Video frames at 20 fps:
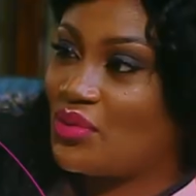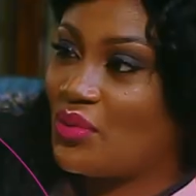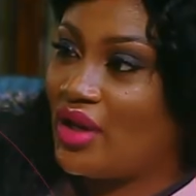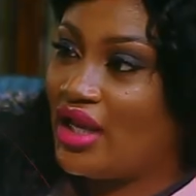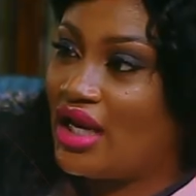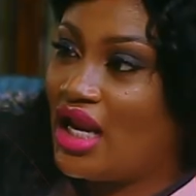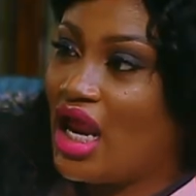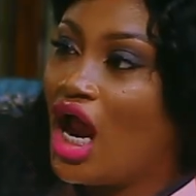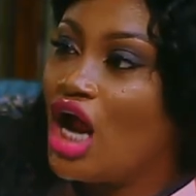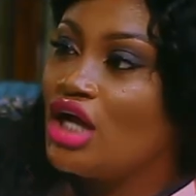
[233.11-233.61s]

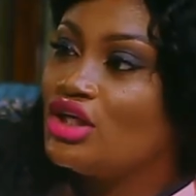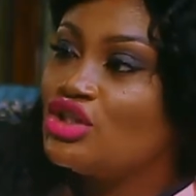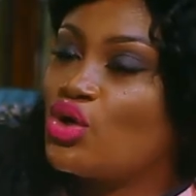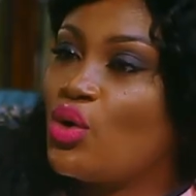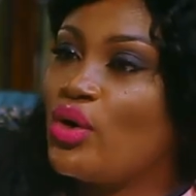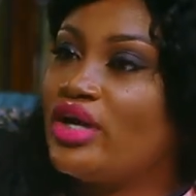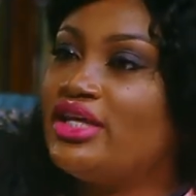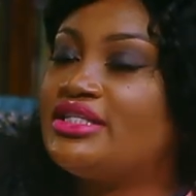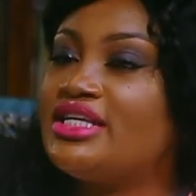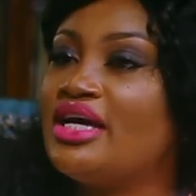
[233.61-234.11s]
it.
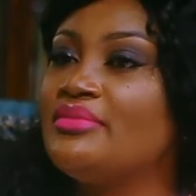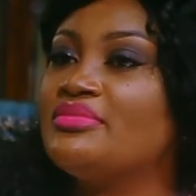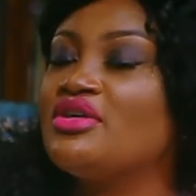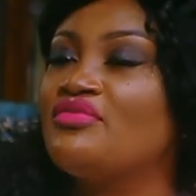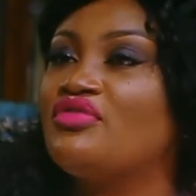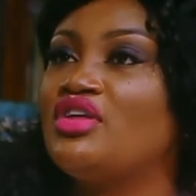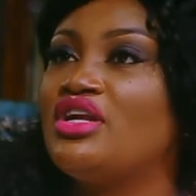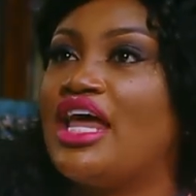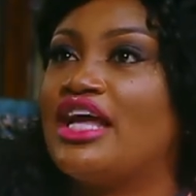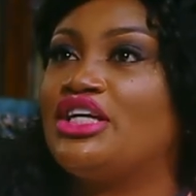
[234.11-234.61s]
So in terms
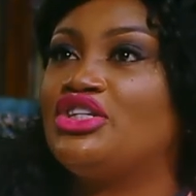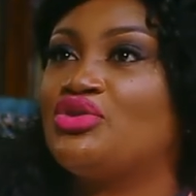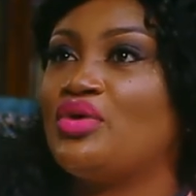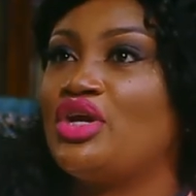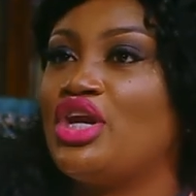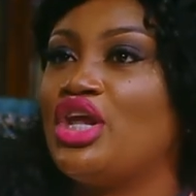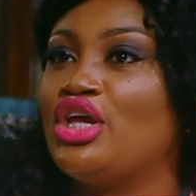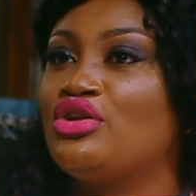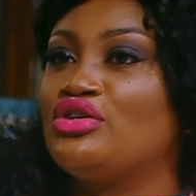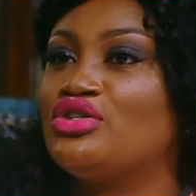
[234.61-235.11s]
of the
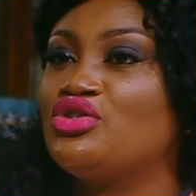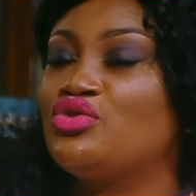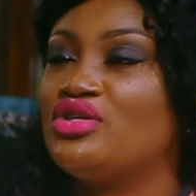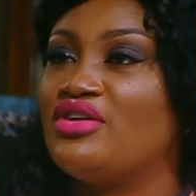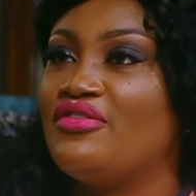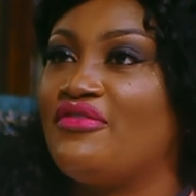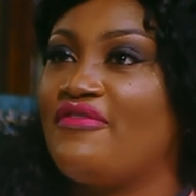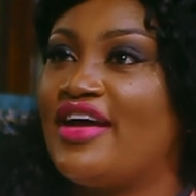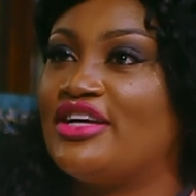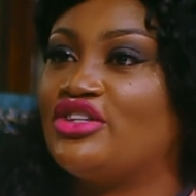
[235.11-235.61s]
Nigerian industry, in
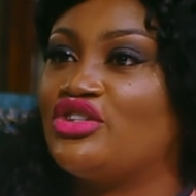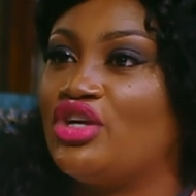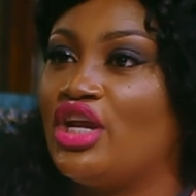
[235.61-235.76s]
the fashion